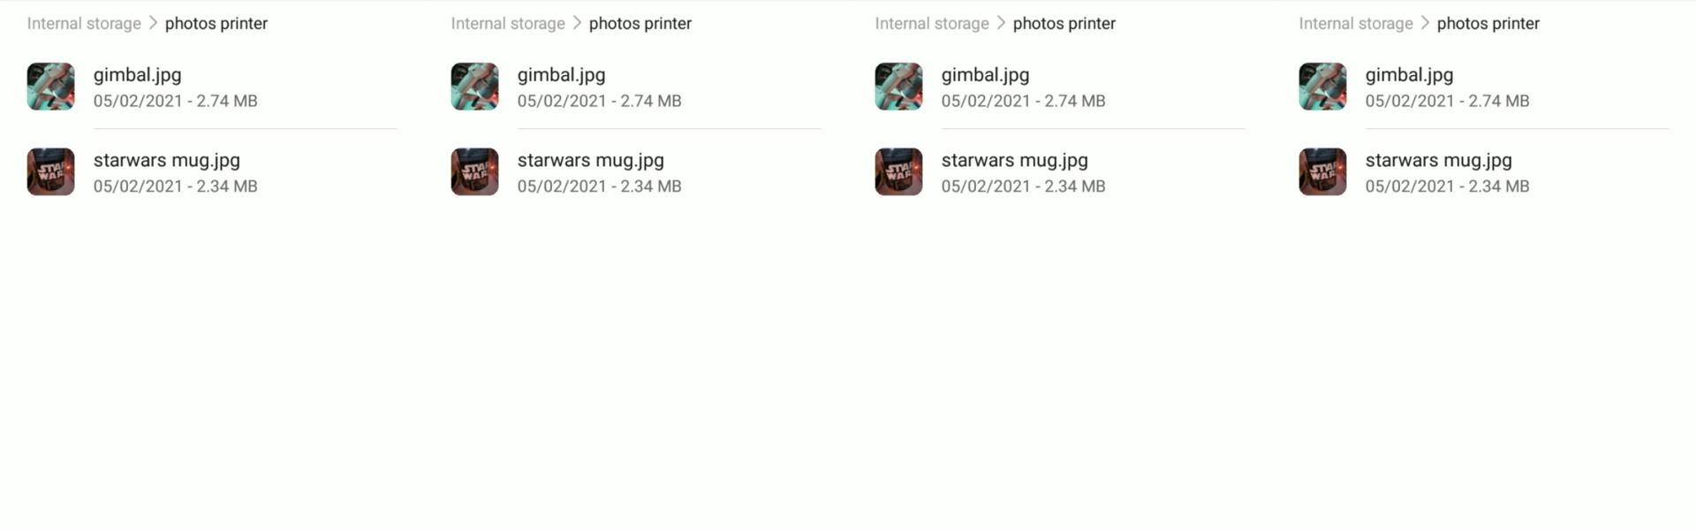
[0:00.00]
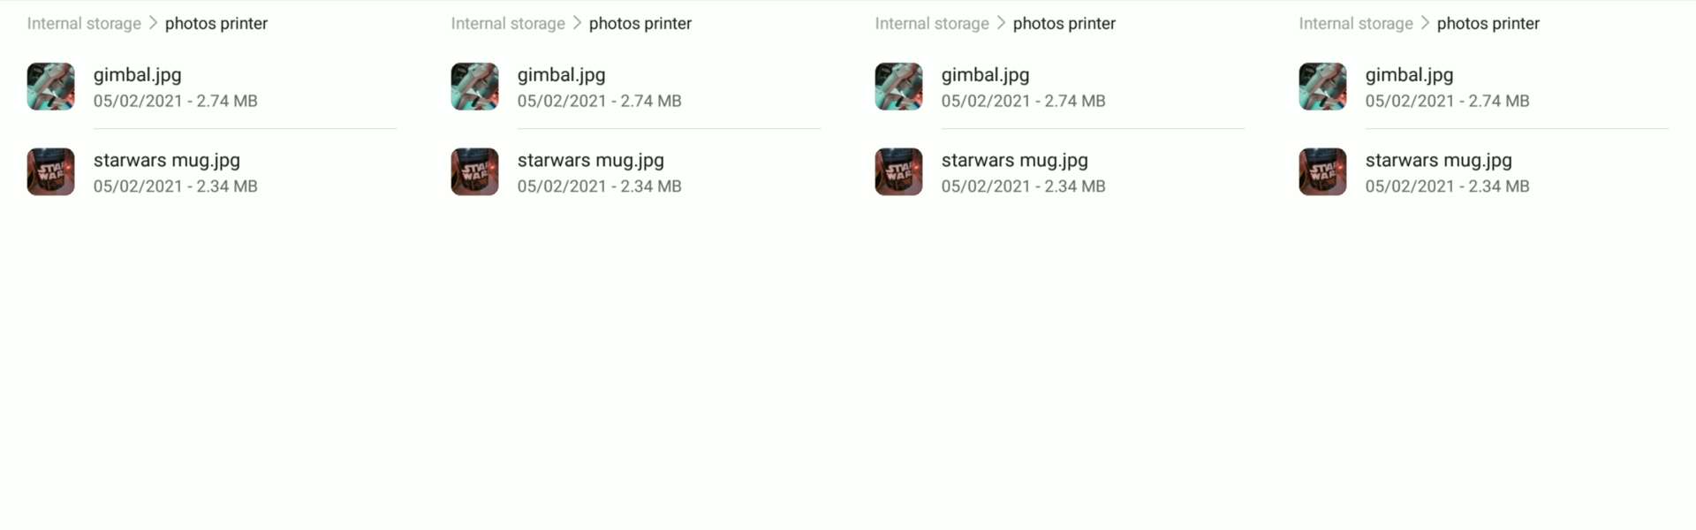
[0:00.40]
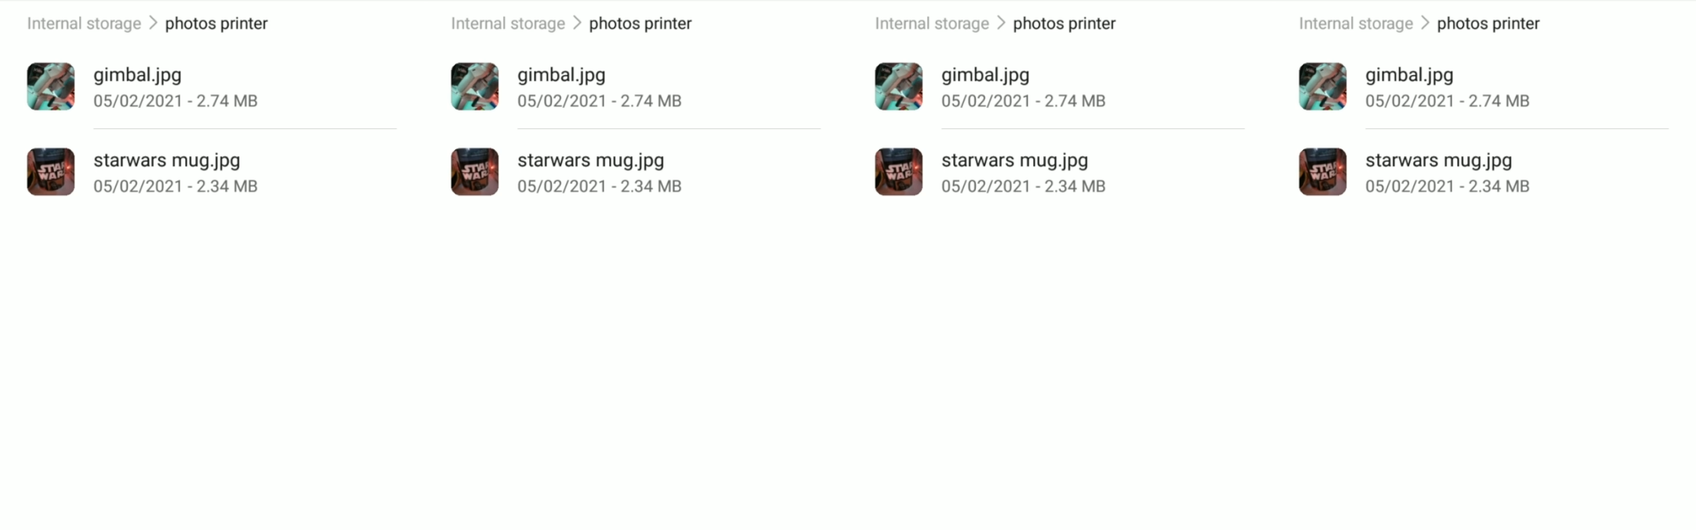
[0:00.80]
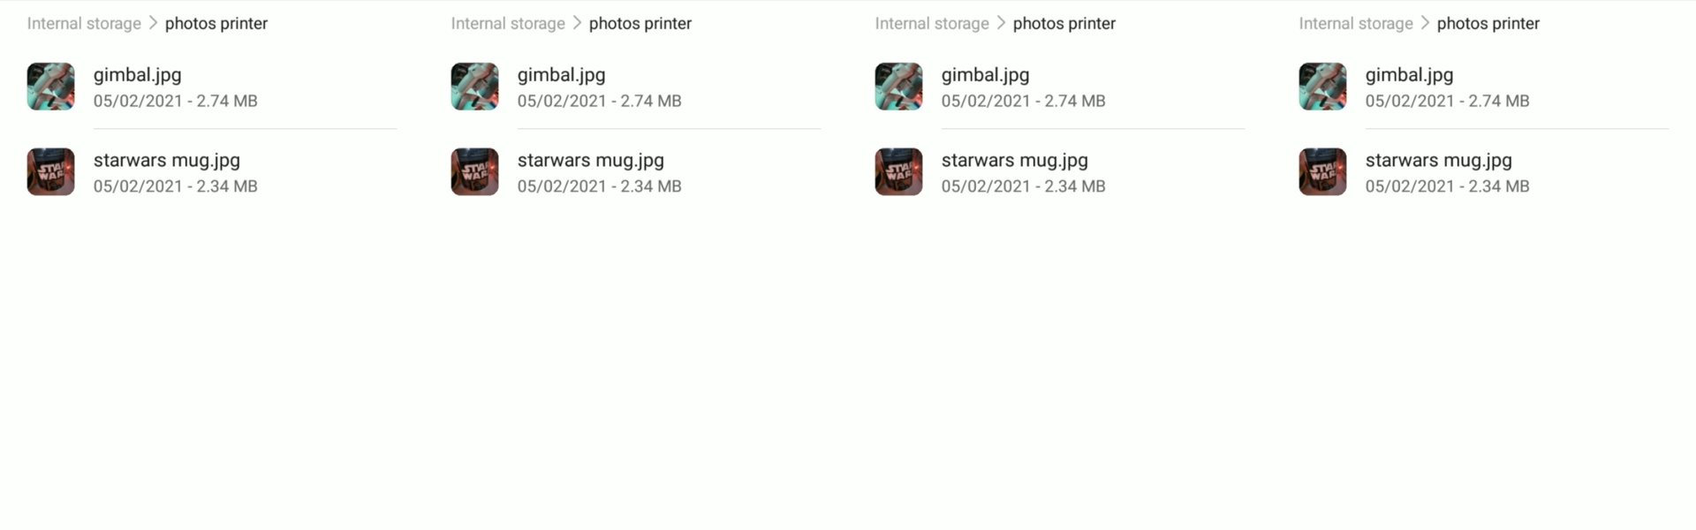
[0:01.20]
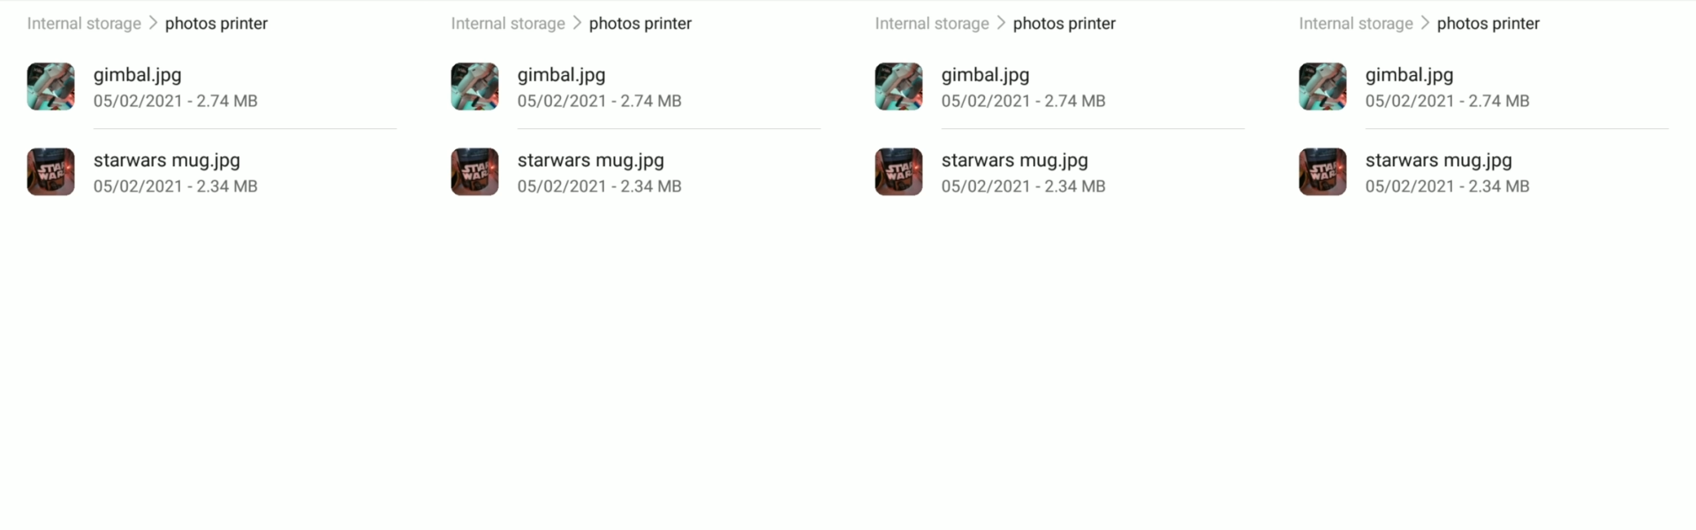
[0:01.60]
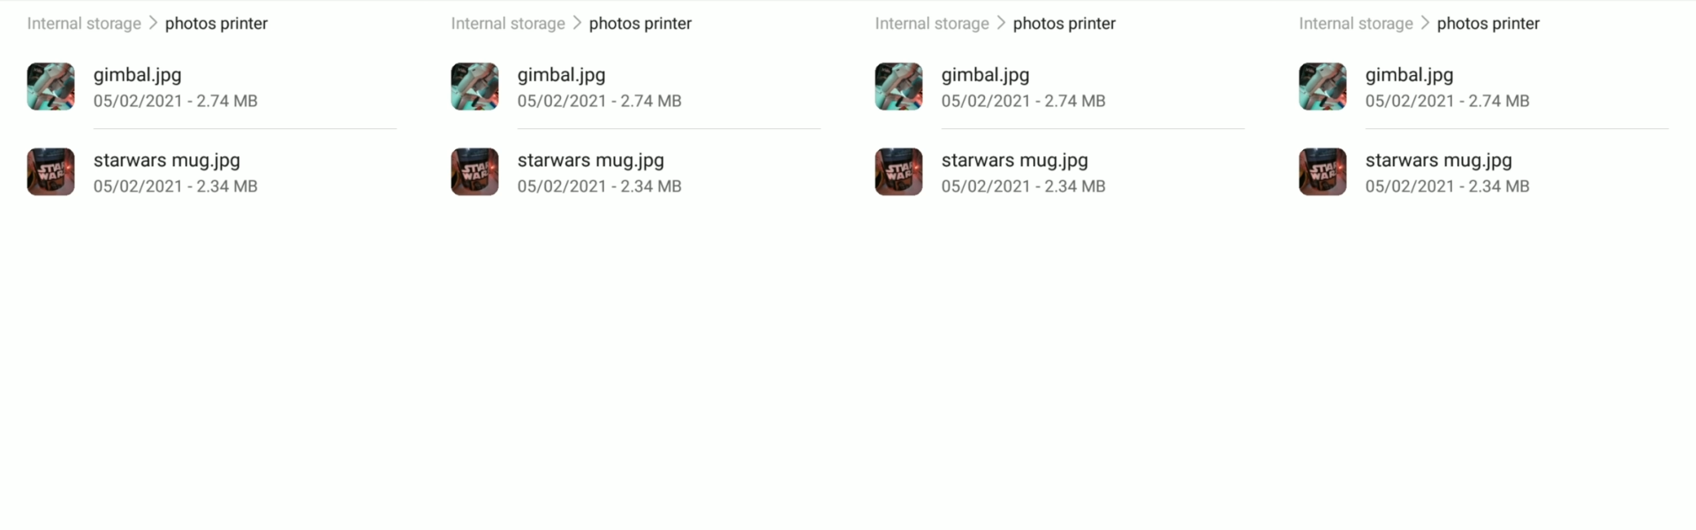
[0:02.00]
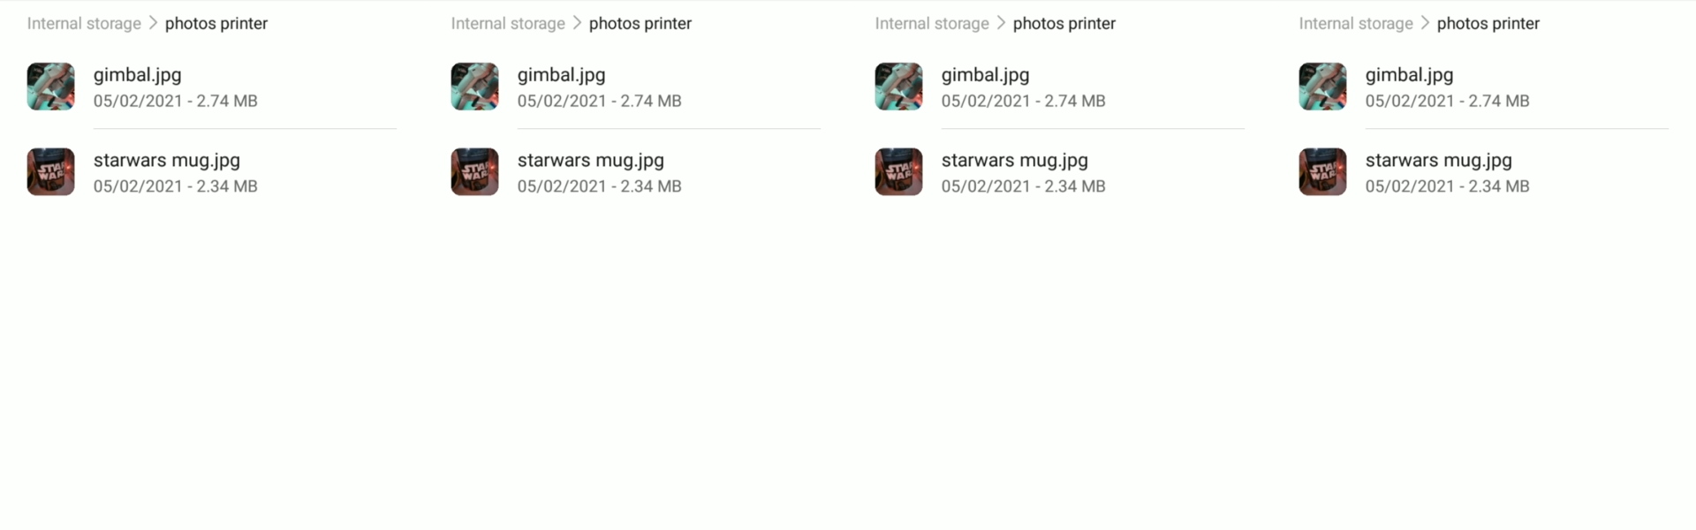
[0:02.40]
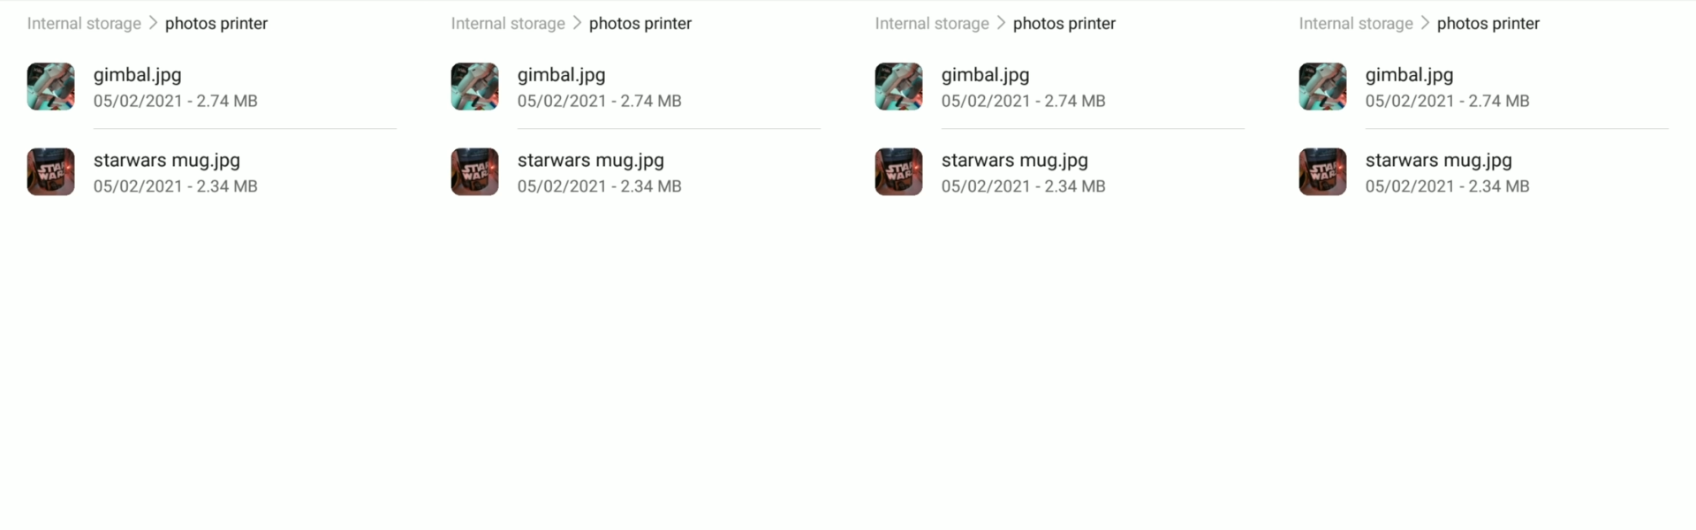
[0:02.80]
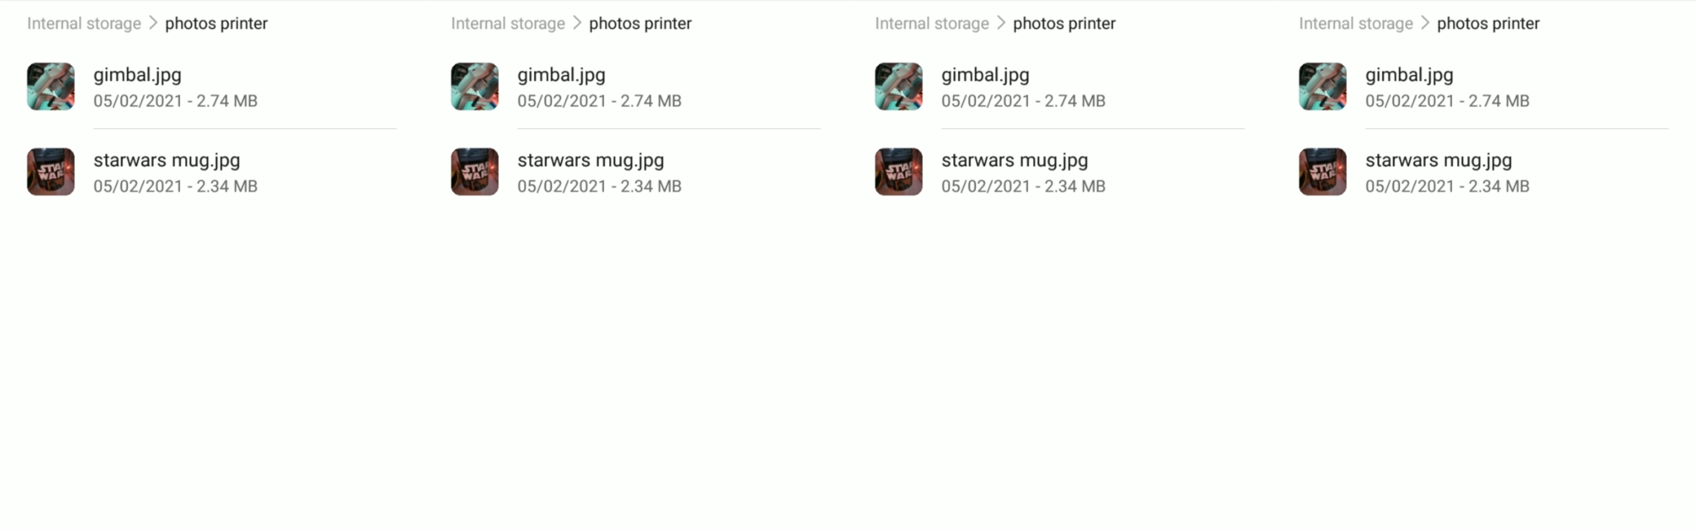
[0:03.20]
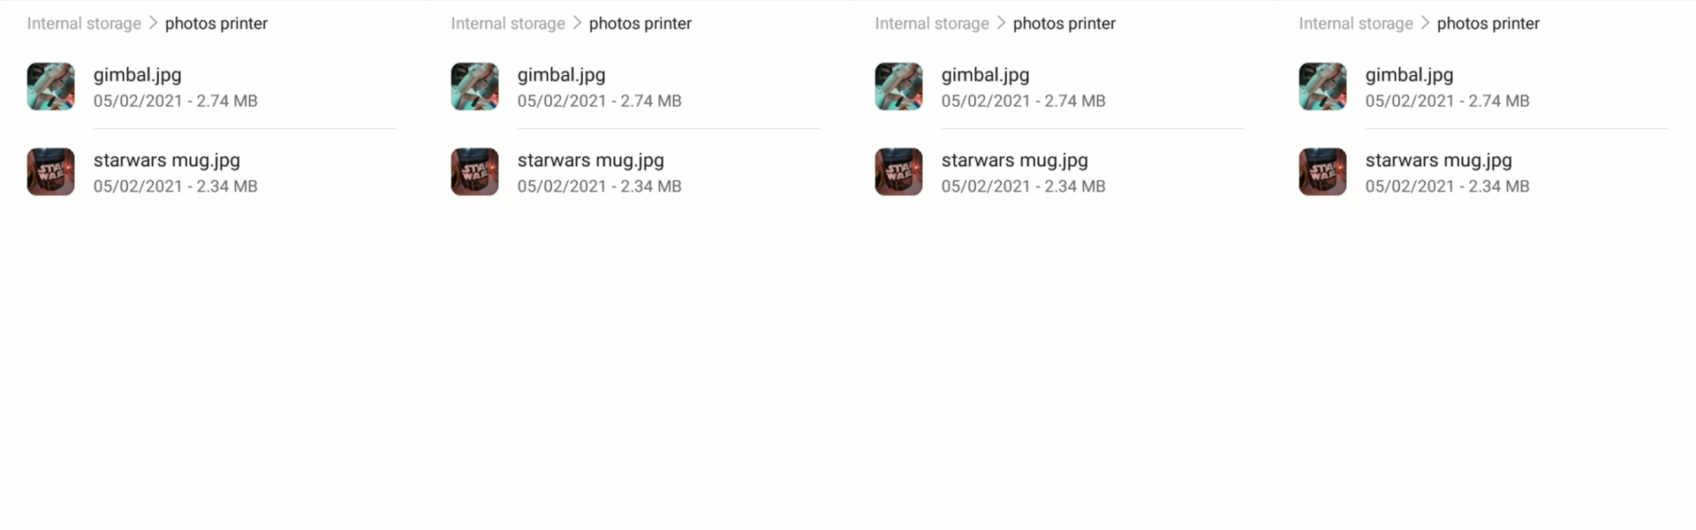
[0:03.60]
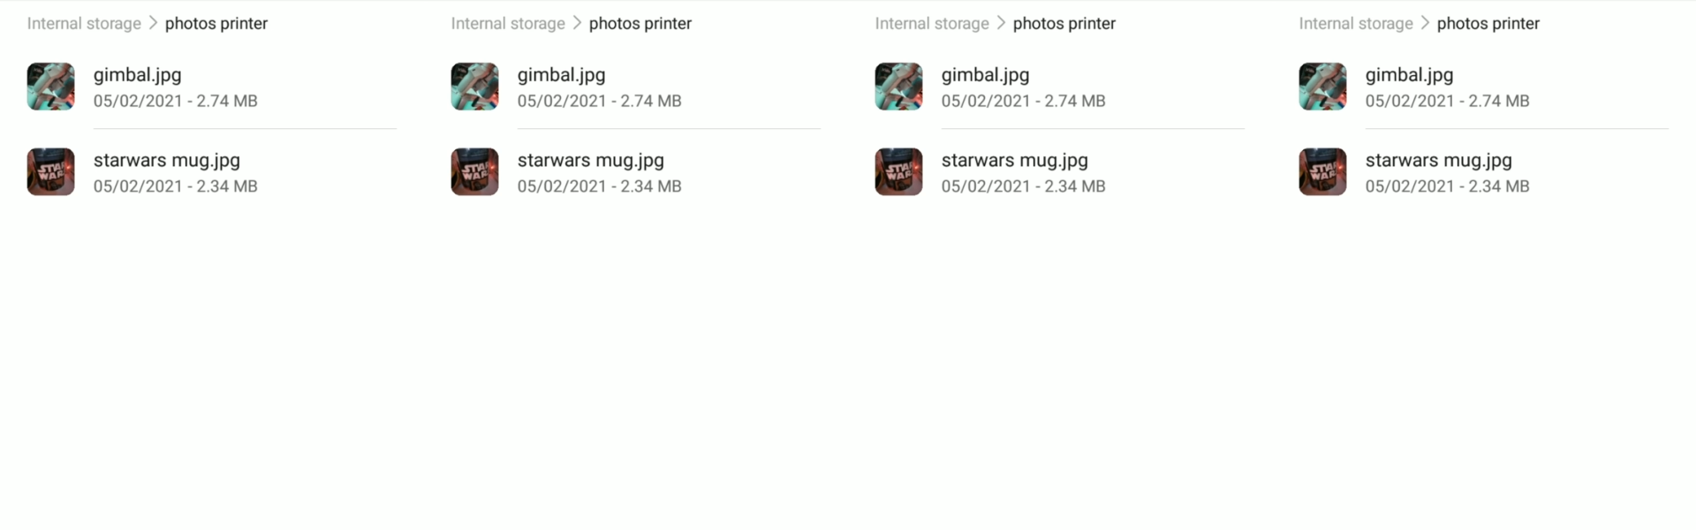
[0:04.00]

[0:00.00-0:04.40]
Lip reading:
(no speaker visible)